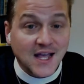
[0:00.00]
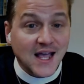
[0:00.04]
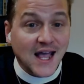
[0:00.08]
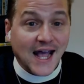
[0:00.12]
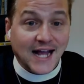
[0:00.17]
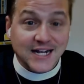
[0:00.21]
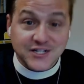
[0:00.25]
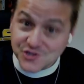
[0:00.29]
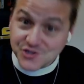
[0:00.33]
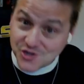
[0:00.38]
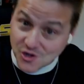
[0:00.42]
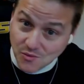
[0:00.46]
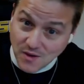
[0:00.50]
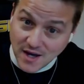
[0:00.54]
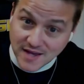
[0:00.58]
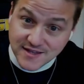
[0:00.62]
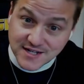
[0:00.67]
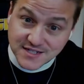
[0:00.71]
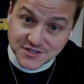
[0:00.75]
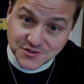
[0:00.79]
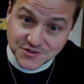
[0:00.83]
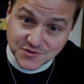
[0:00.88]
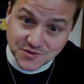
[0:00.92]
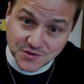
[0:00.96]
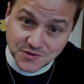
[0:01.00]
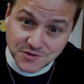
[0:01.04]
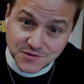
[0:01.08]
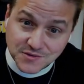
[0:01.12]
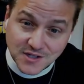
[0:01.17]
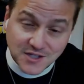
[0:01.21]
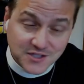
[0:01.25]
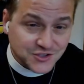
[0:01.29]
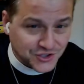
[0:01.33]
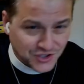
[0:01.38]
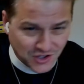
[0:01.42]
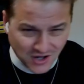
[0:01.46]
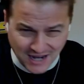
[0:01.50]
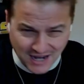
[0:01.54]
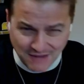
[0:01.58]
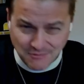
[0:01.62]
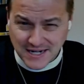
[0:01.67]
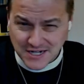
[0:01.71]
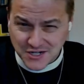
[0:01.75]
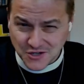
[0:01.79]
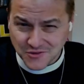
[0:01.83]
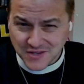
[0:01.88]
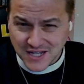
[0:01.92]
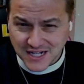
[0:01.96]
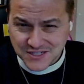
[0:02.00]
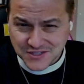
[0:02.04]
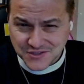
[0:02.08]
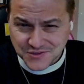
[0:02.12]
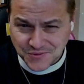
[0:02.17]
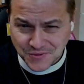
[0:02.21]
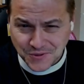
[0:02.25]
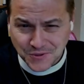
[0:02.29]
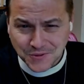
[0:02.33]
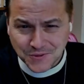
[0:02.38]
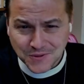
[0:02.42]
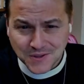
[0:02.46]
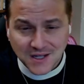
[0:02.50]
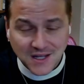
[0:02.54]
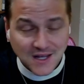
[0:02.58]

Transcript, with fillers: And do you know why that's true? Do you know how I know that's true?